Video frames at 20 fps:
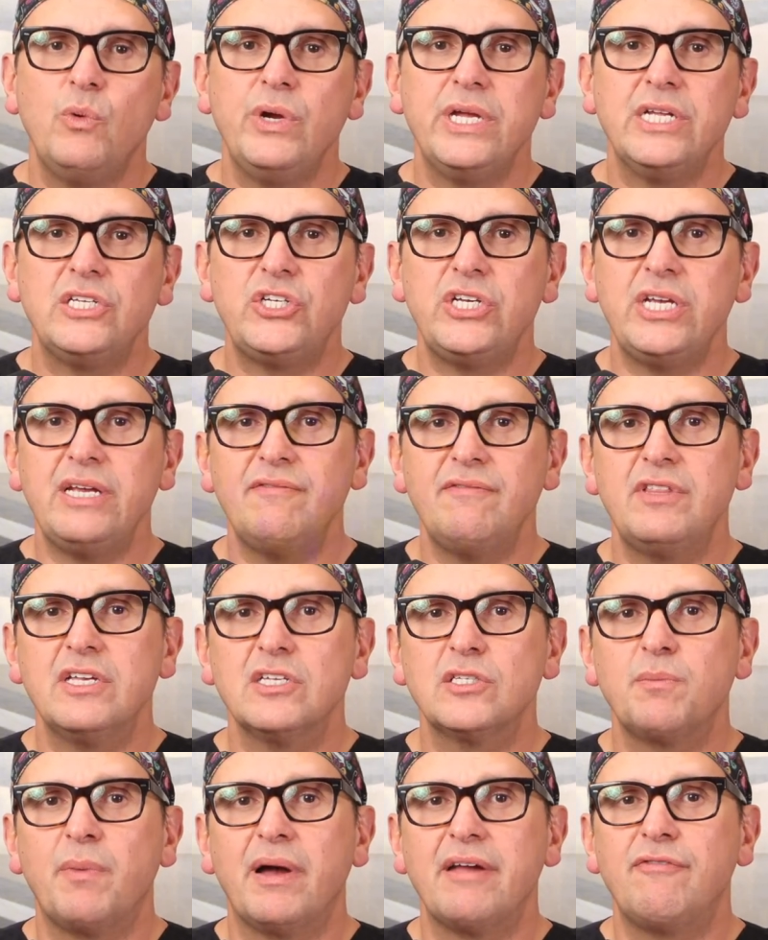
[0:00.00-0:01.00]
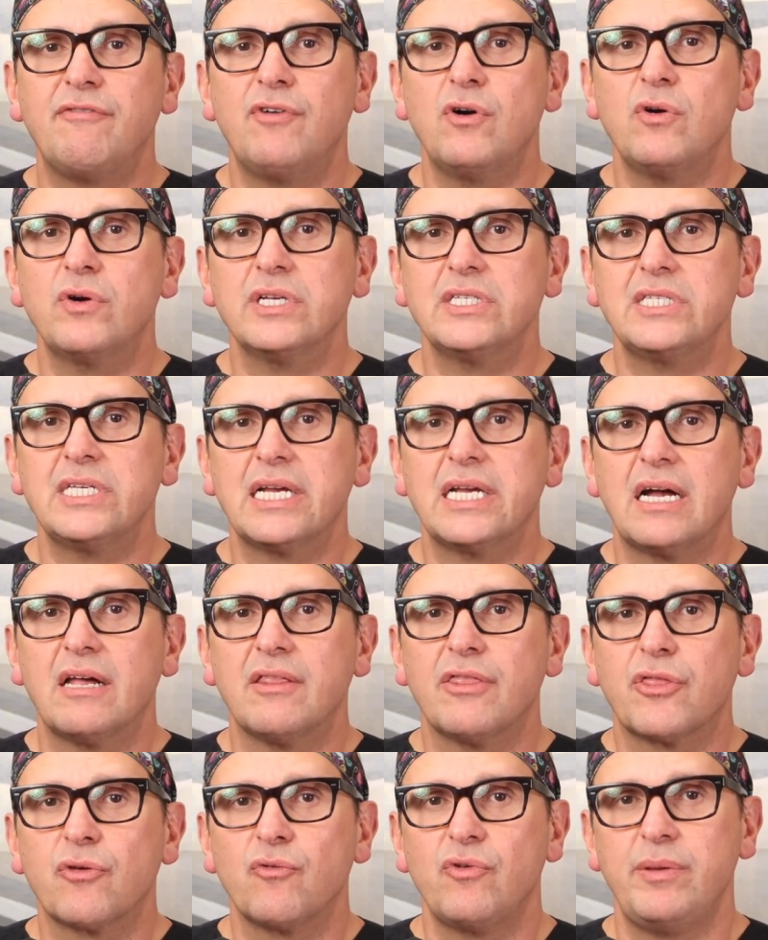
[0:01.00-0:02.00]
We achieve this by focusing
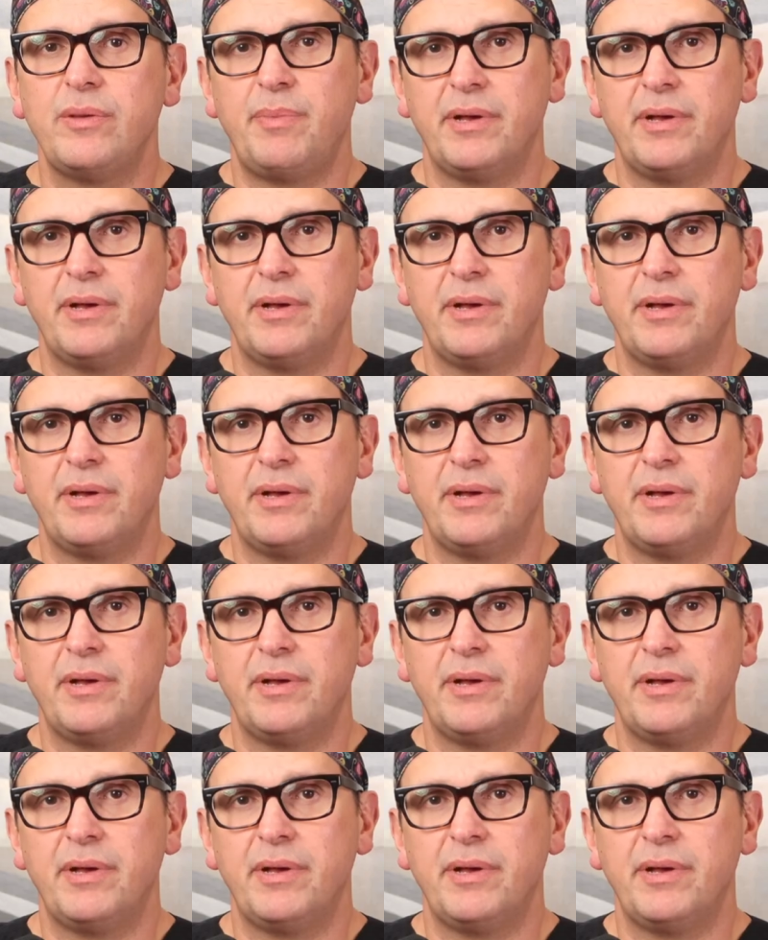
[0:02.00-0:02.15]
on three